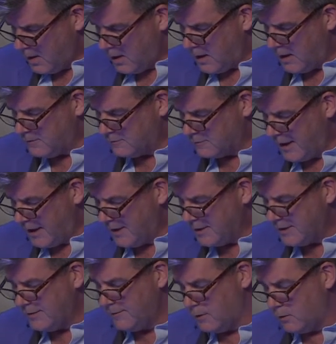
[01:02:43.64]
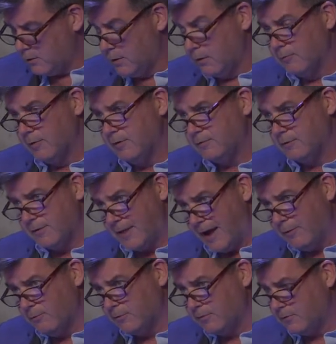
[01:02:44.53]
It is likely the only reason
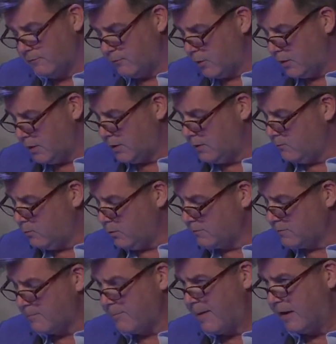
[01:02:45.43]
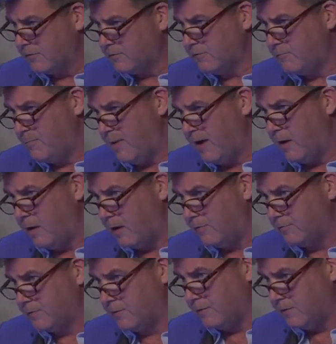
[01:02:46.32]
that was avoided was a massive
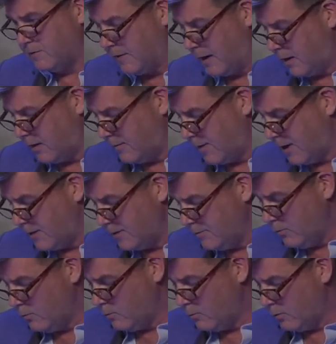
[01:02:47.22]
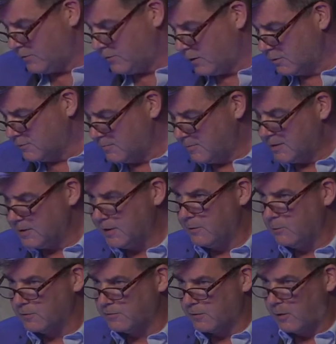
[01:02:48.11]
payoff to the Taliban, which
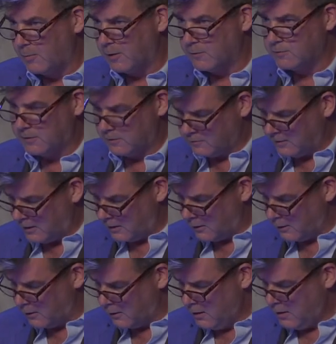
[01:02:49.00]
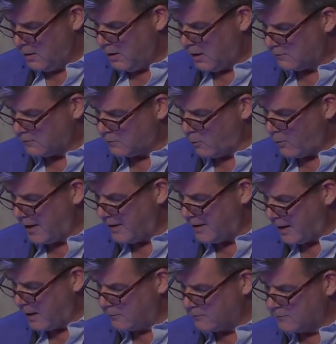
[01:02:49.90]
ultimately was almost as eager as the
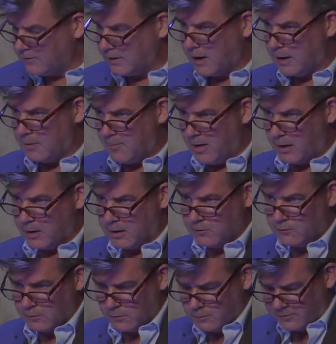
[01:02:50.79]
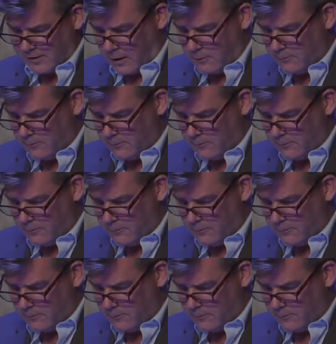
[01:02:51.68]
White House to get American troops out.